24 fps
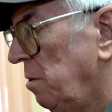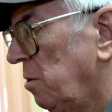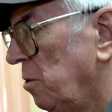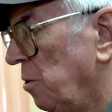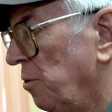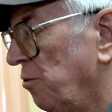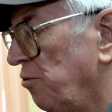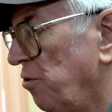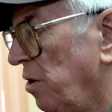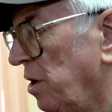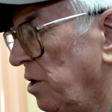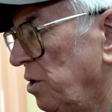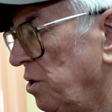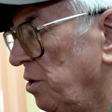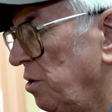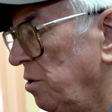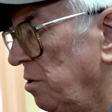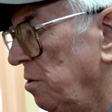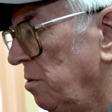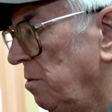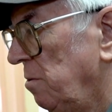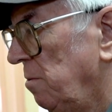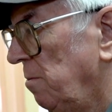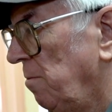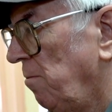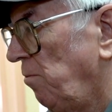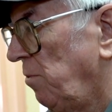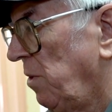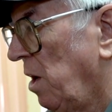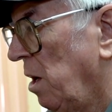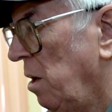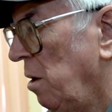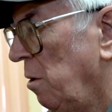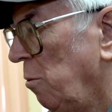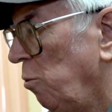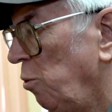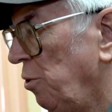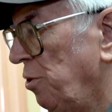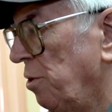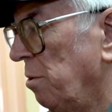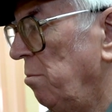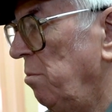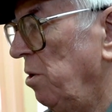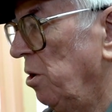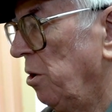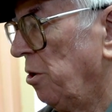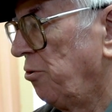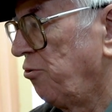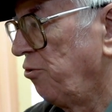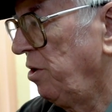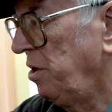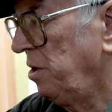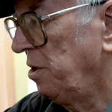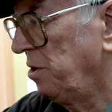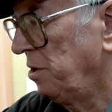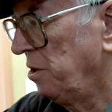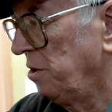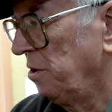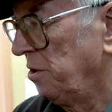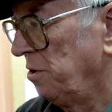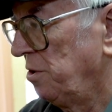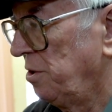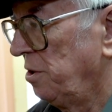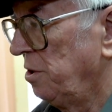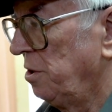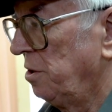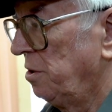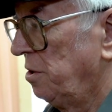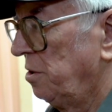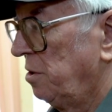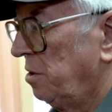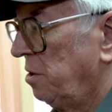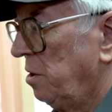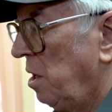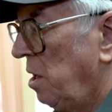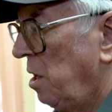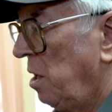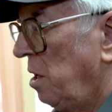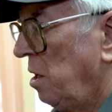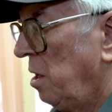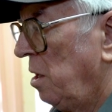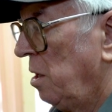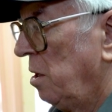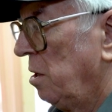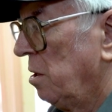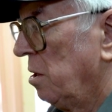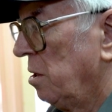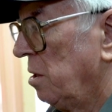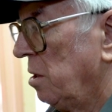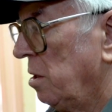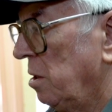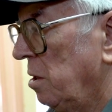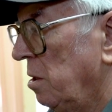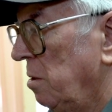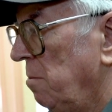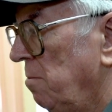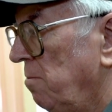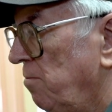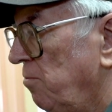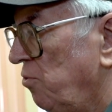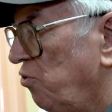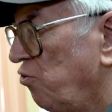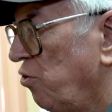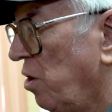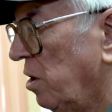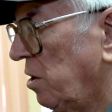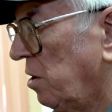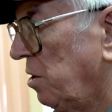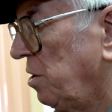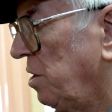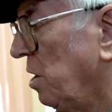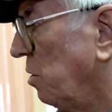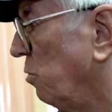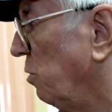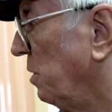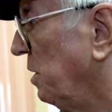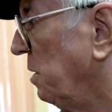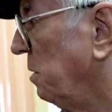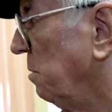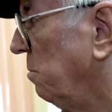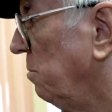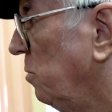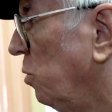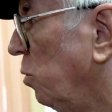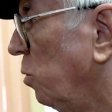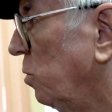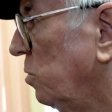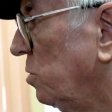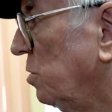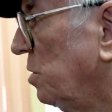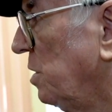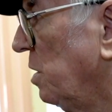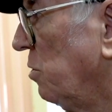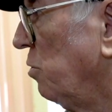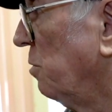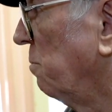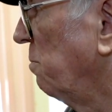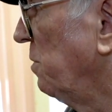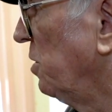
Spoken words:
contracts with the military, and there's truck towing hooks, towing